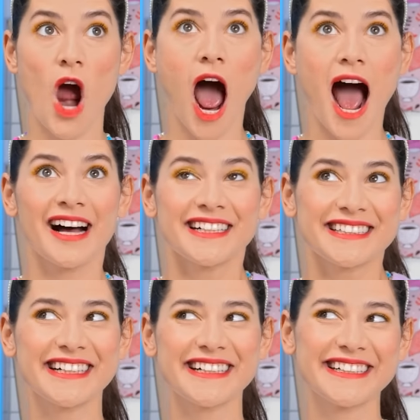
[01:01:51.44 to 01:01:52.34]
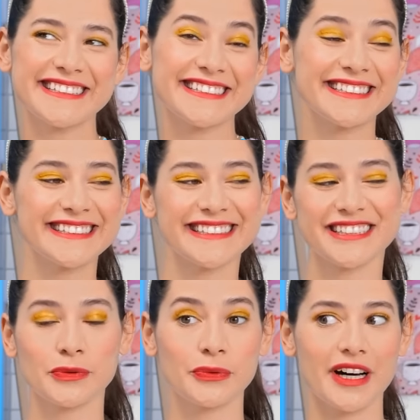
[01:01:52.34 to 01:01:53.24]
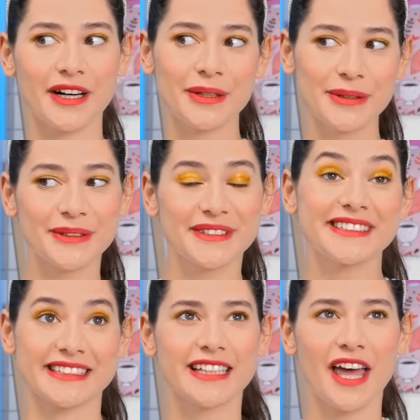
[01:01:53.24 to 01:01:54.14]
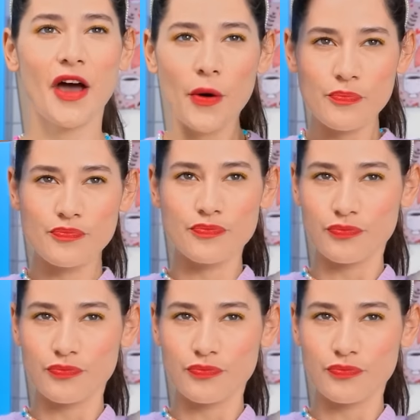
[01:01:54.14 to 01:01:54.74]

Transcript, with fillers: There! I think I'm ready! One last